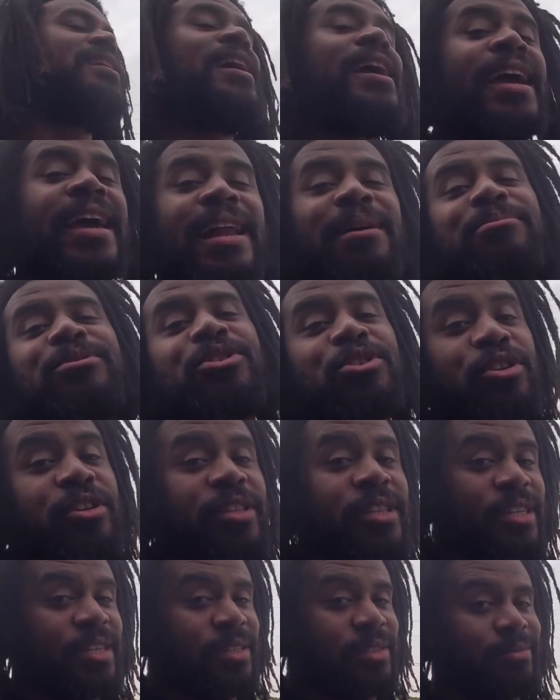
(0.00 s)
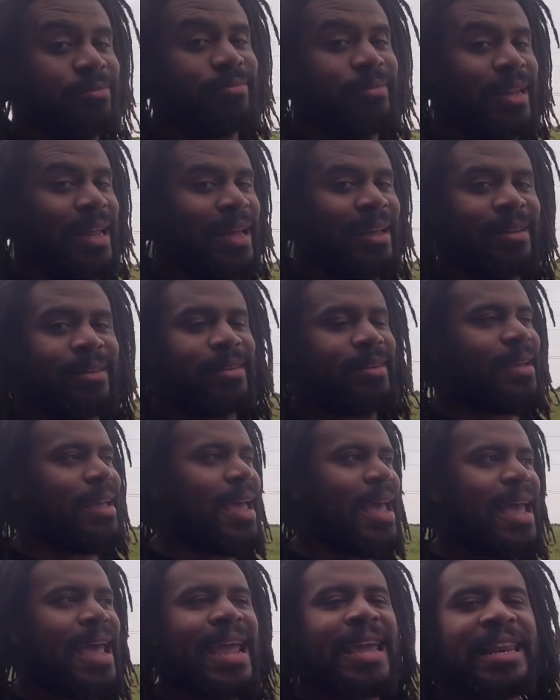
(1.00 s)
and I'm sure the like
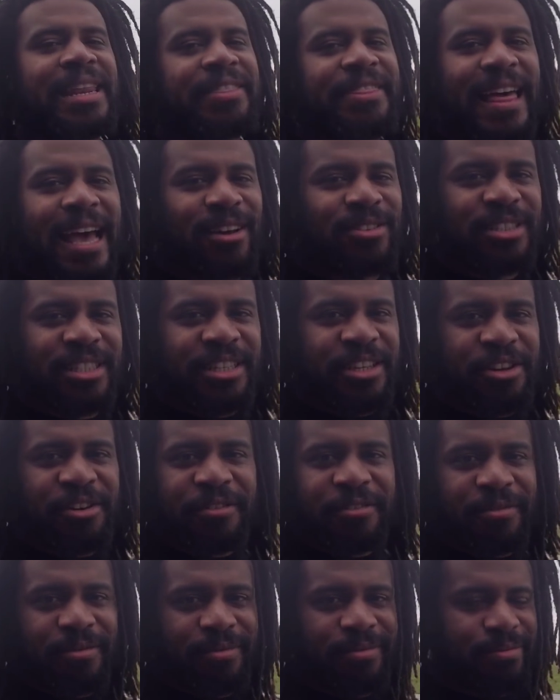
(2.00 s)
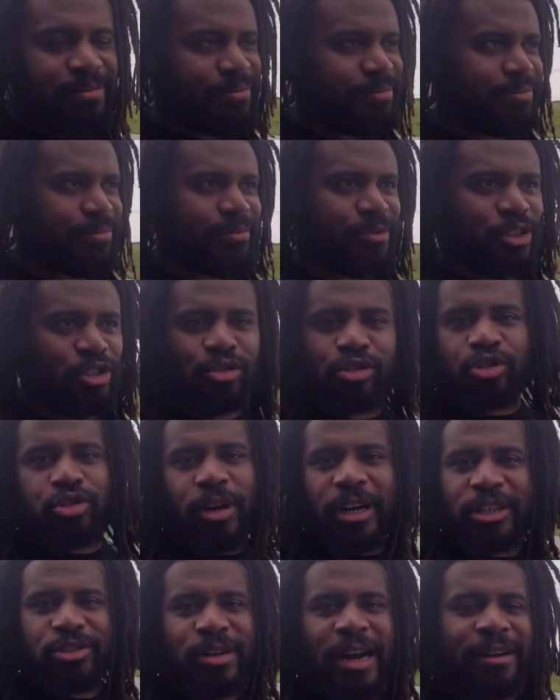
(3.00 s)
80,000 year
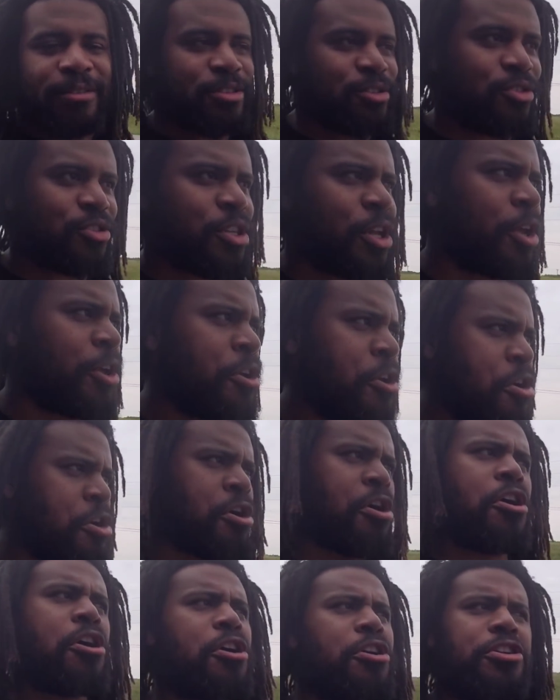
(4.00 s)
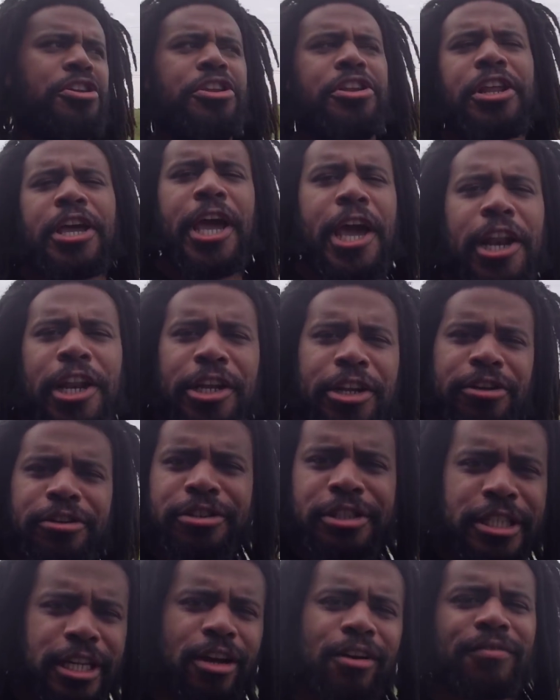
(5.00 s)
truck drivers will say, oh, you need to handle it
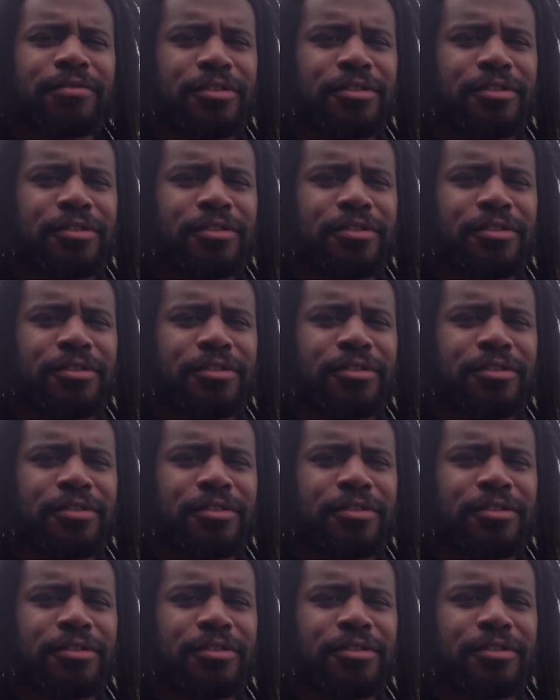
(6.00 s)
yourself,